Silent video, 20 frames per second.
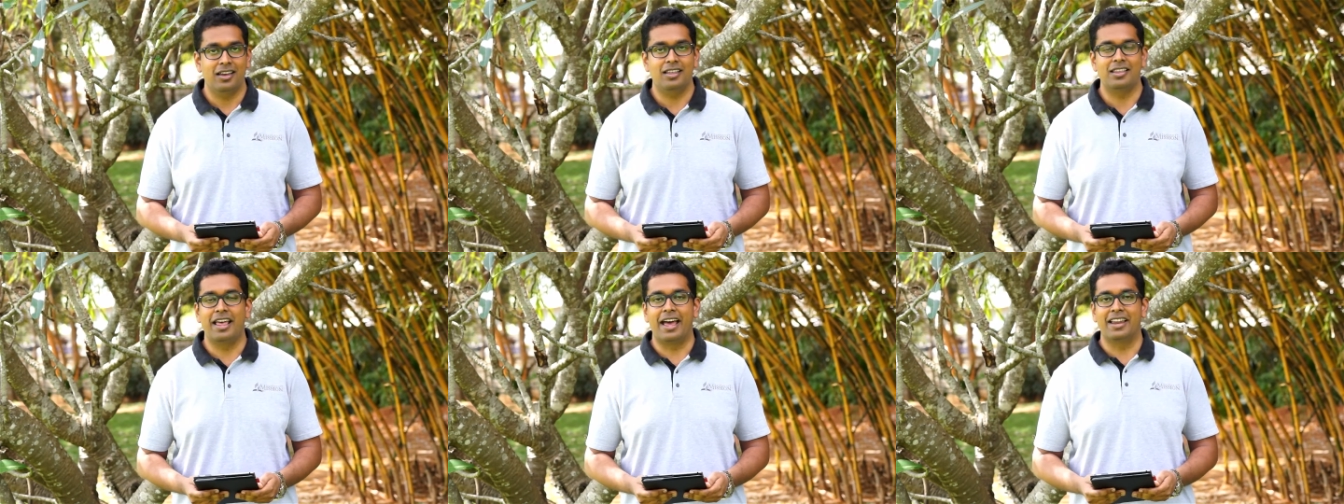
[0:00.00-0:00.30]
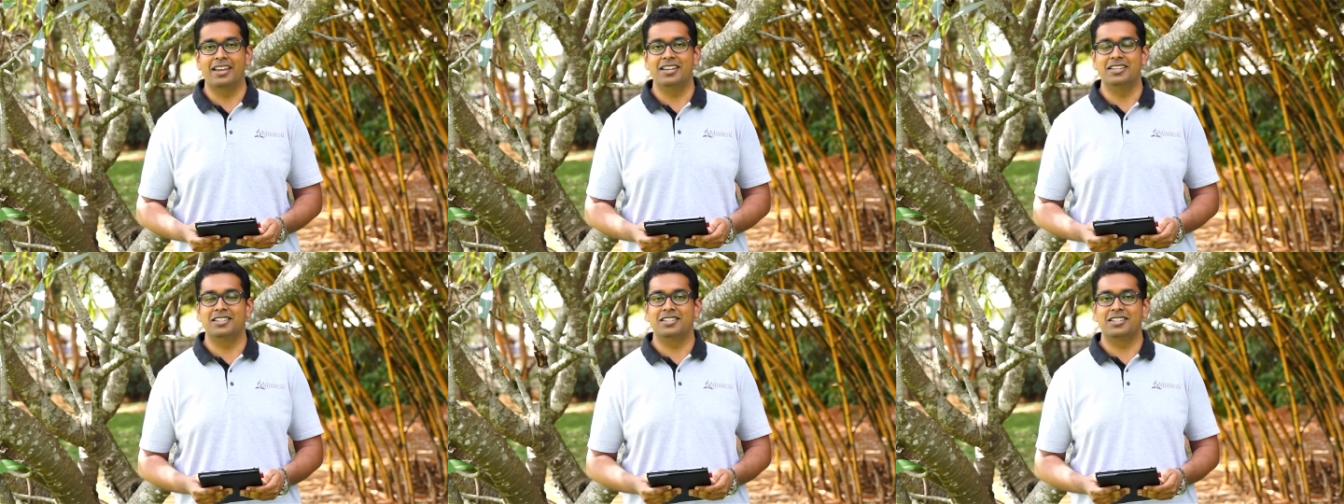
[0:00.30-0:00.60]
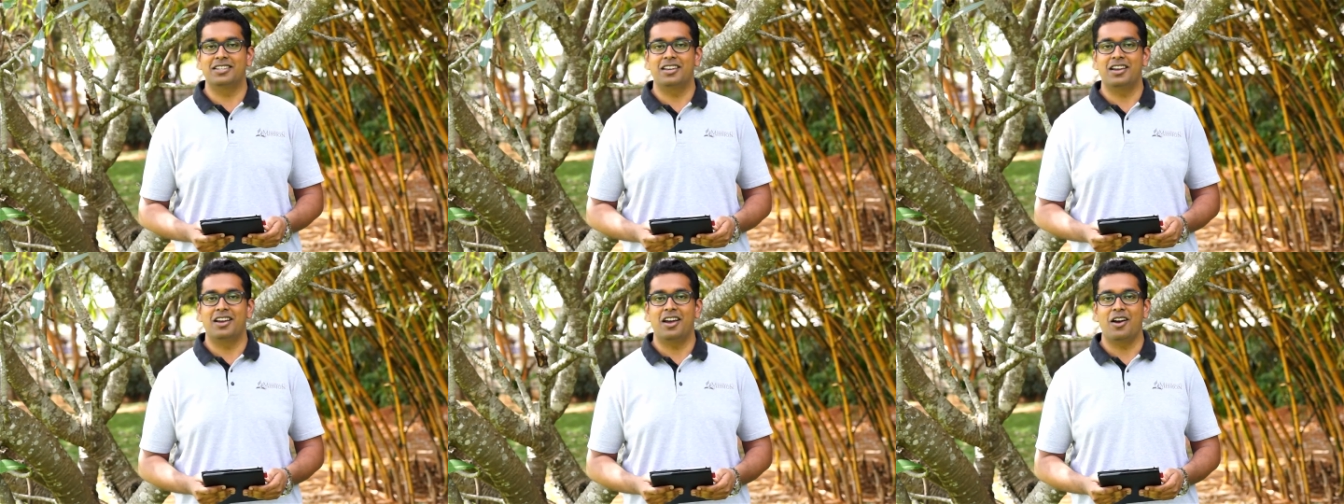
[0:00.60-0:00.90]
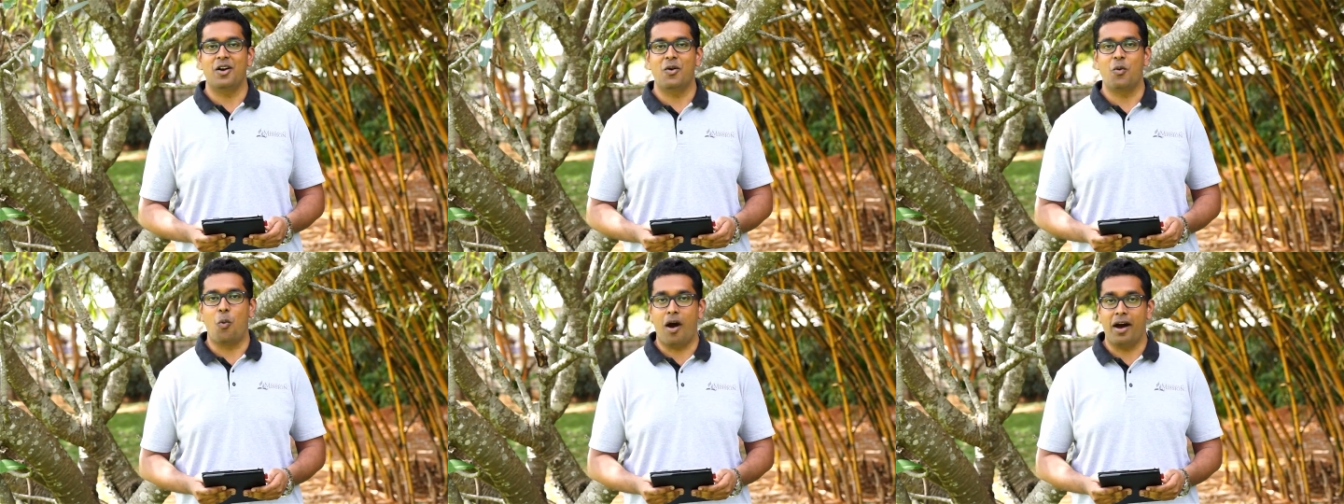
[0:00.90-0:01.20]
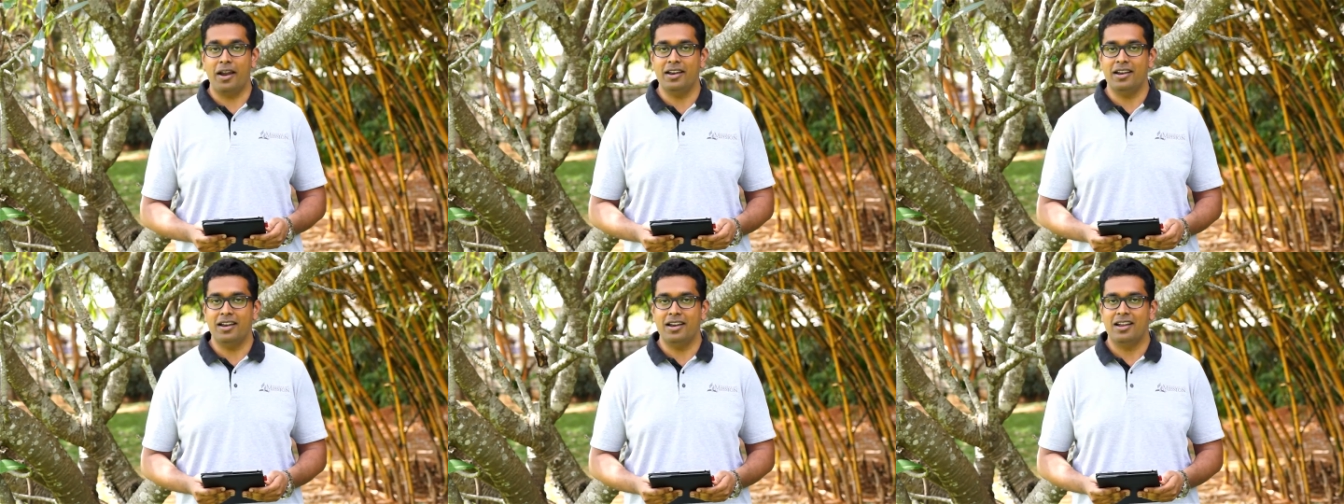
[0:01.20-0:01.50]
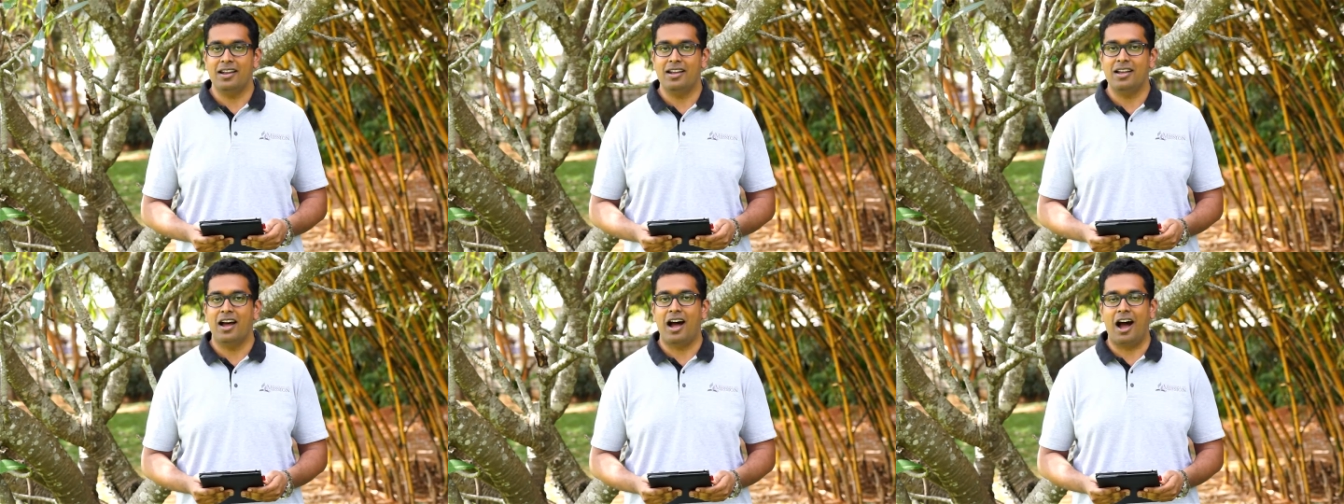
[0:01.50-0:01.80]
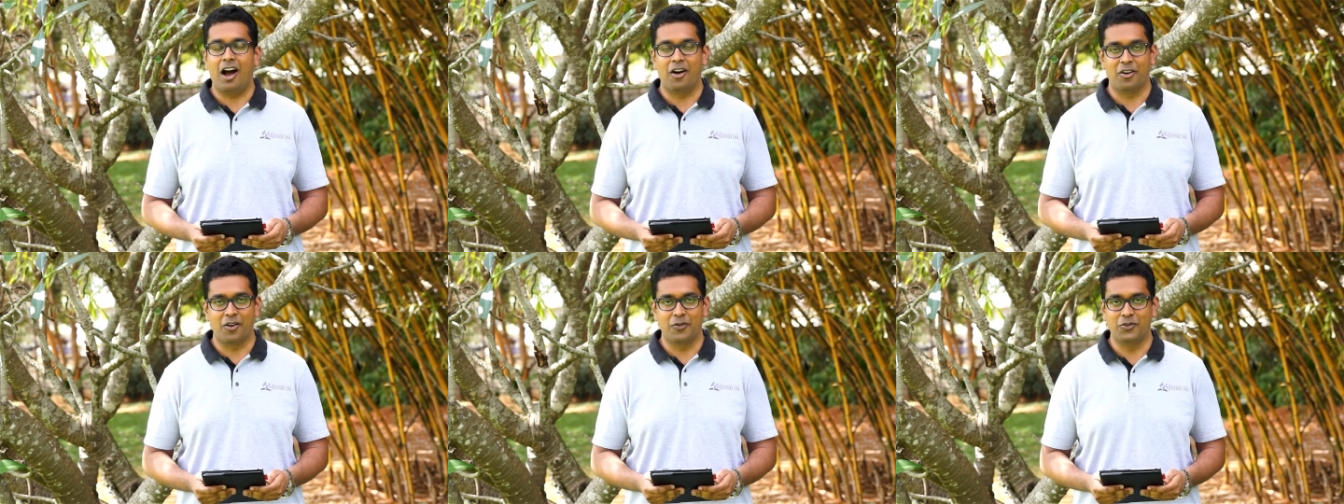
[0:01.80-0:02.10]
That is one
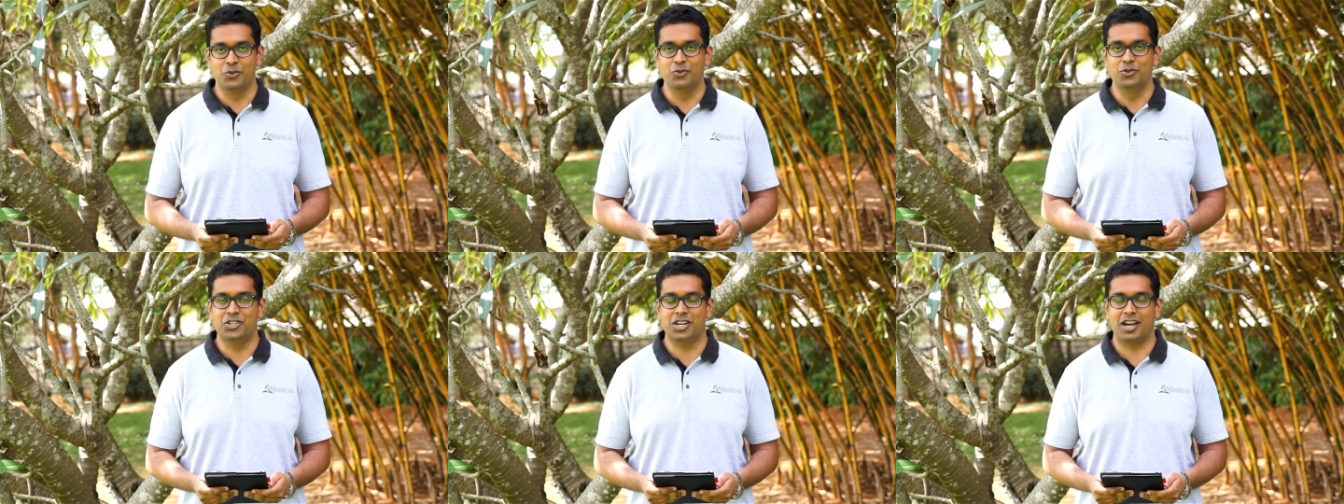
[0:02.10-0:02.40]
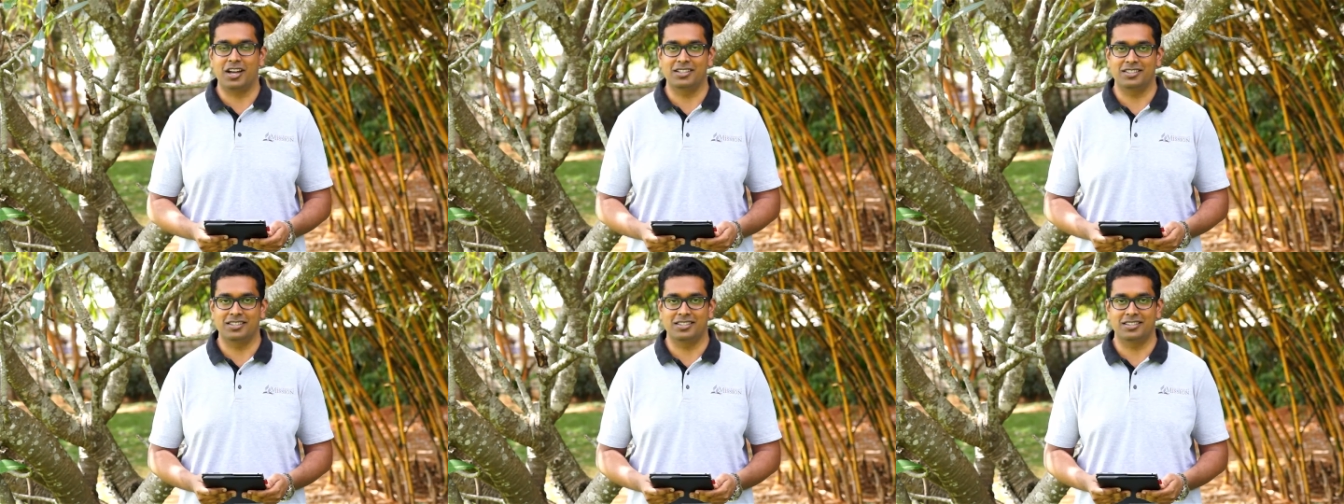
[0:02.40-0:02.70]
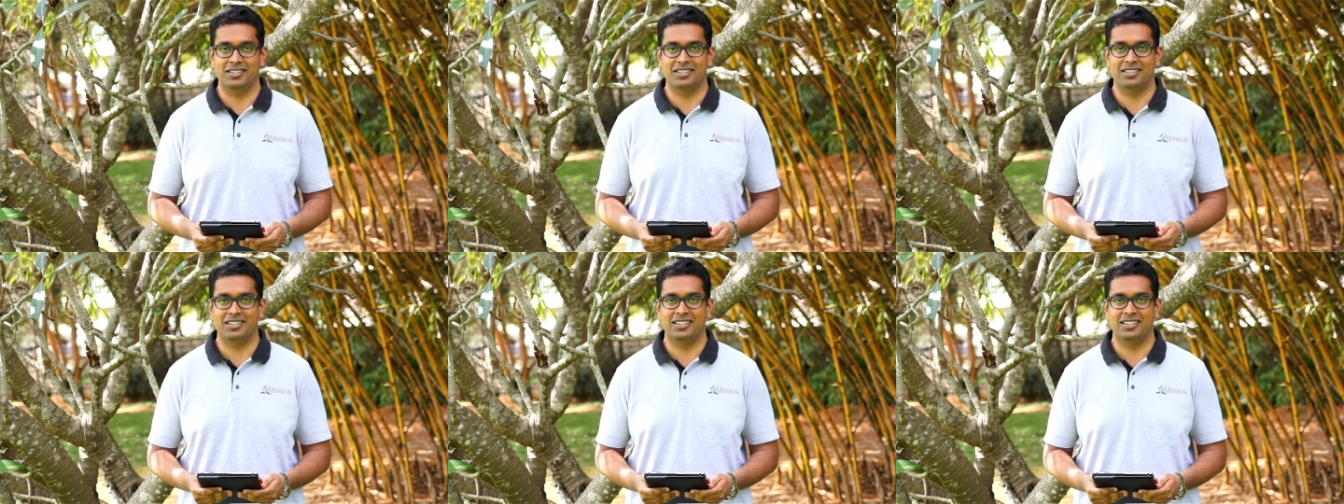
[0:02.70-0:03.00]
out of two chances.